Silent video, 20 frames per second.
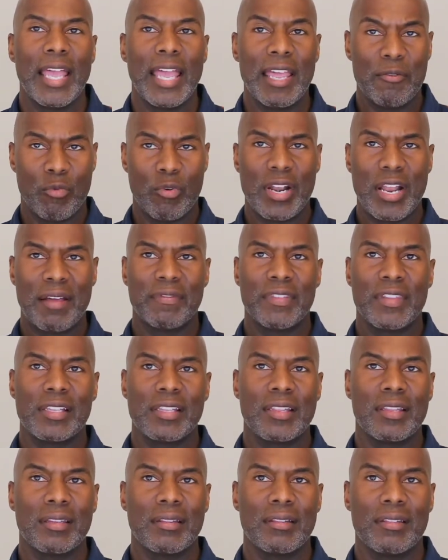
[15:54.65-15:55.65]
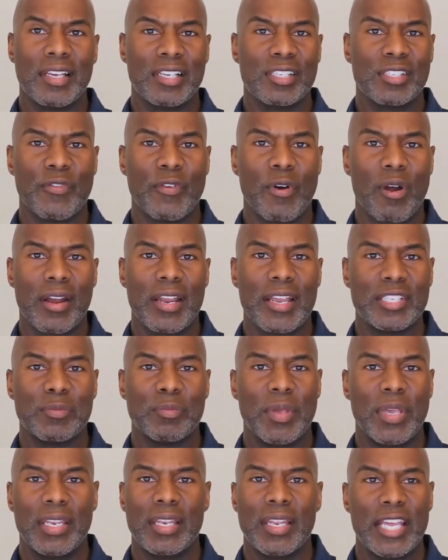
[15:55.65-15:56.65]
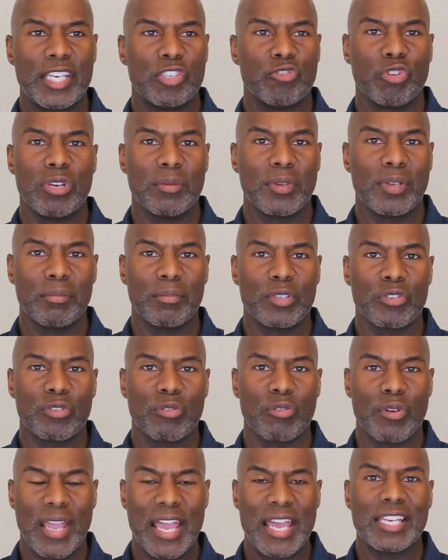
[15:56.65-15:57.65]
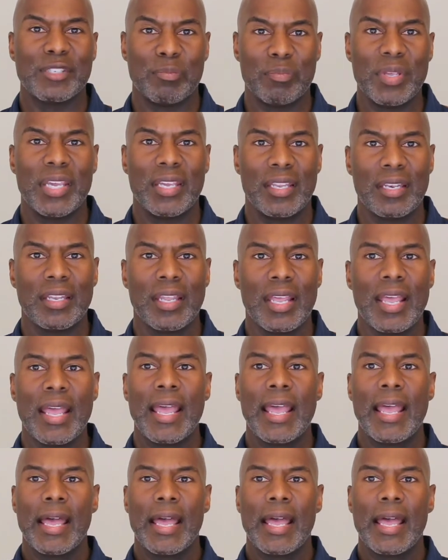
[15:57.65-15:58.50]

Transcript: And what I've done thus far has been a dream come true, has been